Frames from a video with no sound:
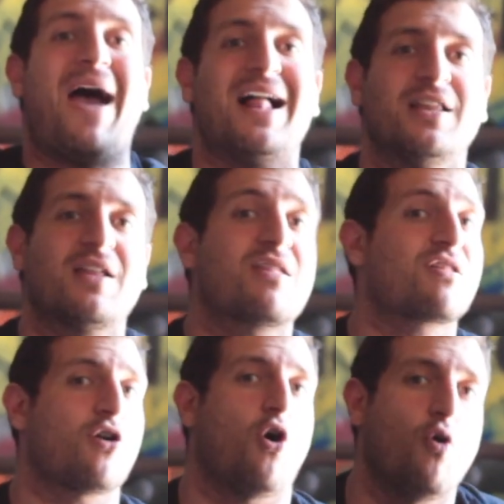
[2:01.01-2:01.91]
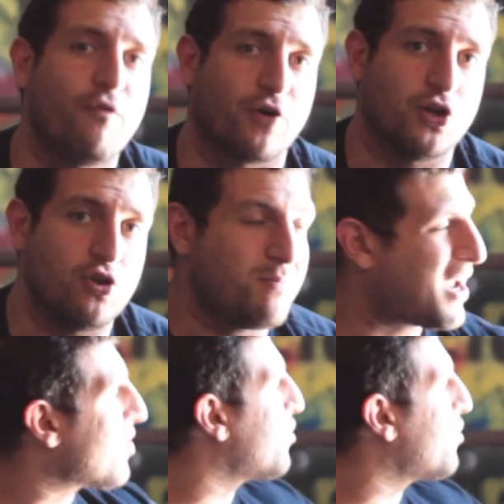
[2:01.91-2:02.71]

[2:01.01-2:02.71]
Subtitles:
balanced over you because